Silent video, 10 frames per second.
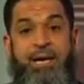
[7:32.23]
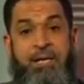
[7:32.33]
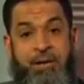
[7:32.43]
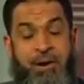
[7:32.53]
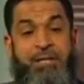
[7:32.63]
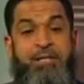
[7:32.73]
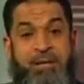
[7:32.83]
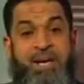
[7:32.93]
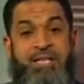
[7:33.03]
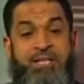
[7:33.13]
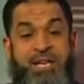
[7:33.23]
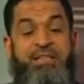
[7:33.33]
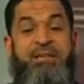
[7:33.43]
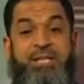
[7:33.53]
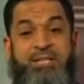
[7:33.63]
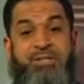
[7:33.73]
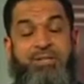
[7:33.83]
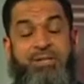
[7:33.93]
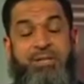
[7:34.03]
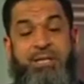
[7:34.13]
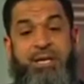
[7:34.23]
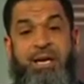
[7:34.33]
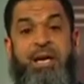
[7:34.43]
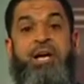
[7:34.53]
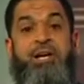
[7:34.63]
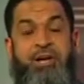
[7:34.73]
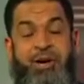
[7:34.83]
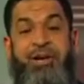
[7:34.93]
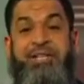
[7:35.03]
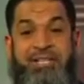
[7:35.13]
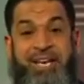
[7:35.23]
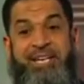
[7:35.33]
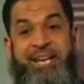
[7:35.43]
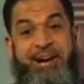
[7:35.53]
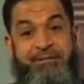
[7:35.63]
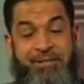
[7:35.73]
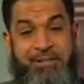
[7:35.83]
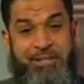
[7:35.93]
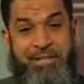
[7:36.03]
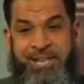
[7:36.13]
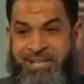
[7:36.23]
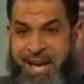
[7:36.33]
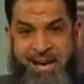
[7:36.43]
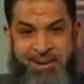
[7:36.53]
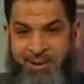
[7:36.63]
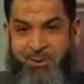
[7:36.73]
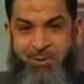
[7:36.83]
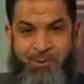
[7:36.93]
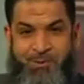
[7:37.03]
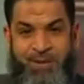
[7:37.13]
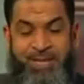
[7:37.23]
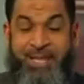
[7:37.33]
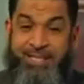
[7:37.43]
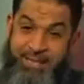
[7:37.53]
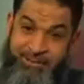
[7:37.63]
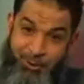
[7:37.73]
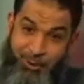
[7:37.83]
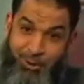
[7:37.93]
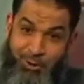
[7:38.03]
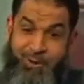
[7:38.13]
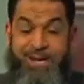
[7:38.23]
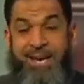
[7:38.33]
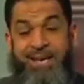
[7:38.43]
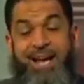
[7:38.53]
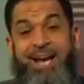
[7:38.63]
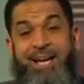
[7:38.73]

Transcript: regarding the message and the messengers, regarding the hereafter, they knew that if you disobey Allah